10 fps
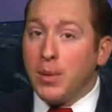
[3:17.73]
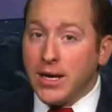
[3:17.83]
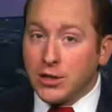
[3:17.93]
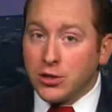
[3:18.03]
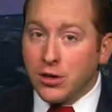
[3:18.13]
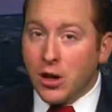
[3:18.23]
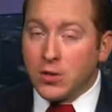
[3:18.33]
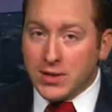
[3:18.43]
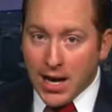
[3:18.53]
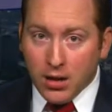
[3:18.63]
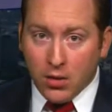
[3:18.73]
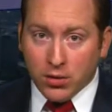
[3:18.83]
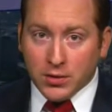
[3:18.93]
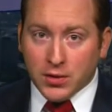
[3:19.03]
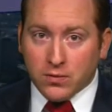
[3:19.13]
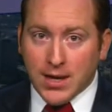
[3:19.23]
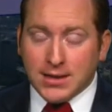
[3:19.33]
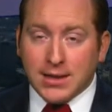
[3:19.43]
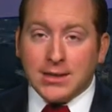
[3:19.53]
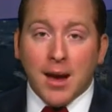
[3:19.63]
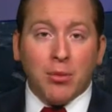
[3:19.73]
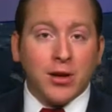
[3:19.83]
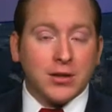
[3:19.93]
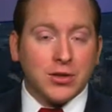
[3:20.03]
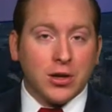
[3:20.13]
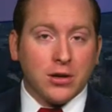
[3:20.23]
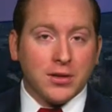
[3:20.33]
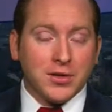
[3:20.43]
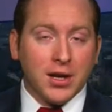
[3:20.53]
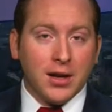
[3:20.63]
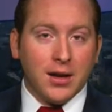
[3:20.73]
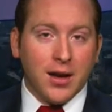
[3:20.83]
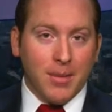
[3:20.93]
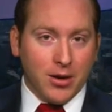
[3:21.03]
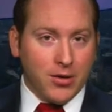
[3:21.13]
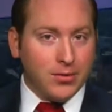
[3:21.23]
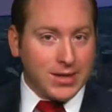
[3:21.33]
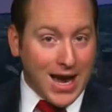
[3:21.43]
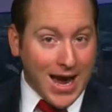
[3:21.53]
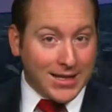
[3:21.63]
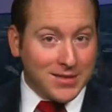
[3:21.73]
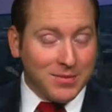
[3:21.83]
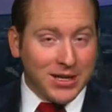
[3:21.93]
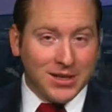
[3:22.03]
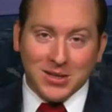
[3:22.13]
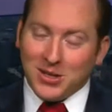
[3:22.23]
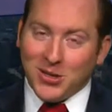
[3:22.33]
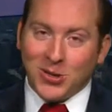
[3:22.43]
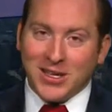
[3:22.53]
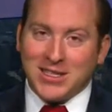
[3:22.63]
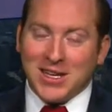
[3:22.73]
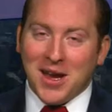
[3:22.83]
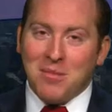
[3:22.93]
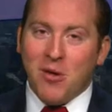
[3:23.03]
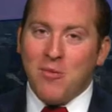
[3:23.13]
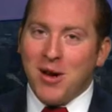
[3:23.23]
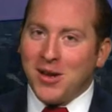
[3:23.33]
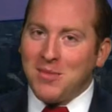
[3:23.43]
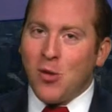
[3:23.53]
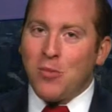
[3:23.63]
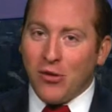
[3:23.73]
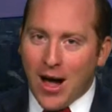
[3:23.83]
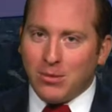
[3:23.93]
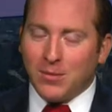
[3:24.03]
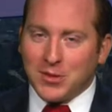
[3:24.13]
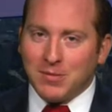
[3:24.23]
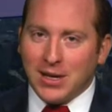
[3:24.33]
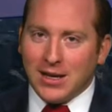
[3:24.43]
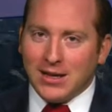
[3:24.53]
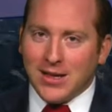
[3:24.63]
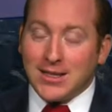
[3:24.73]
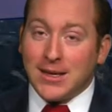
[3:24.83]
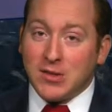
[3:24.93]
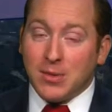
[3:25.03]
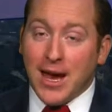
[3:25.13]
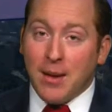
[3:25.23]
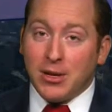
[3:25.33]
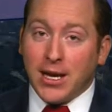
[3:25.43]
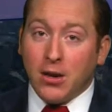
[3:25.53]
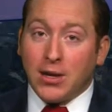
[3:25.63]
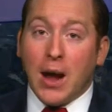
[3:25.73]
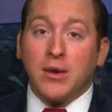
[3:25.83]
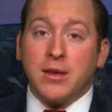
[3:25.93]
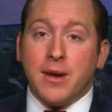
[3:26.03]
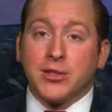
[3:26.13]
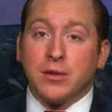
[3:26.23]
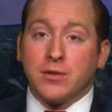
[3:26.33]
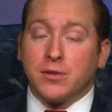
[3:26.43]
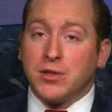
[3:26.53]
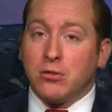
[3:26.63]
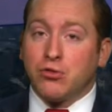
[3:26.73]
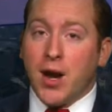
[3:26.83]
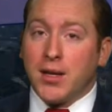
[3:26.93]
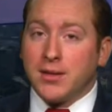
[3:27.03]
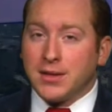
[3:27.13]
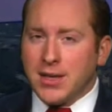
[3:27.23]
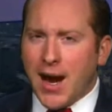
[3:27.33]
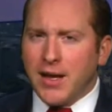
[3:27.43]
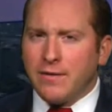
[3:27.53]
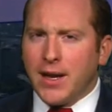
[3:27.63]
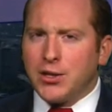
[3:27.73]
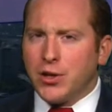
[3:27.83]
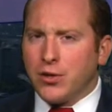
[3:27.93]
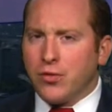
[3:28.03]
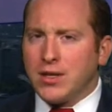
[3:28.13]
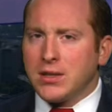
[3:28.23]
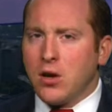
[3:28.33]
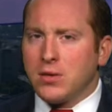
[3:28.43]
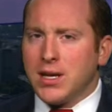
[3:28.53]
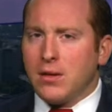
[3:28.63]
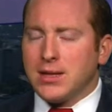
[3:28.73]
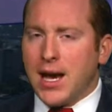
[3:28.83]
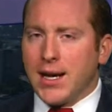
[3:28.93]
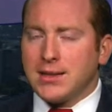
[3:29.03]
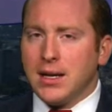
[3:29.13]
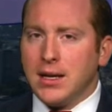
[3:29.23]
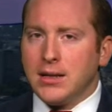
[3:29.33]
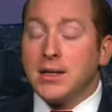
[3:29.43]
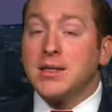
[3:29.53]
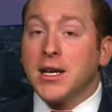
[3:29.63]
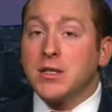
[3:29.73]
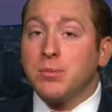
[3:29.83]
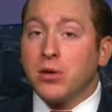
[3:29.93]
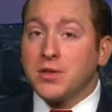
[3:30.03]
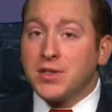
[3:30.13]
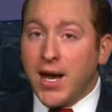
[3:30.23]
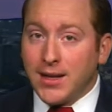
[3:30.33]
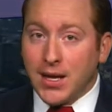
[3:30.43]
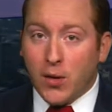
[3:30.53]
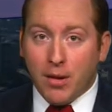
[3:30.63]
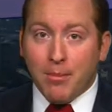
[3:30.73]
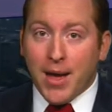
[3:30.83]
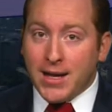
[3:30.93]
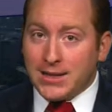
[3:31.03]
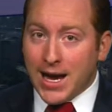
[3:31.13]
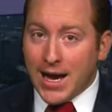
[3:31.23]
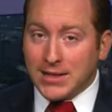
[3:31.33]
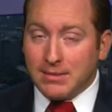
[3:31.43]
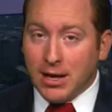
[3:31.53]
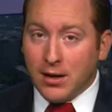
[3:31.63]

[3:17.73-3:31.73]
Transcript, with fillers: Beach, hotel owners are raising separate concerns about a new tax. You know what they say more money, more problems. That seems to be happening here. County commissioners are still trying to decide if they should increase the hotel tax to 6%. They call it a bed tax.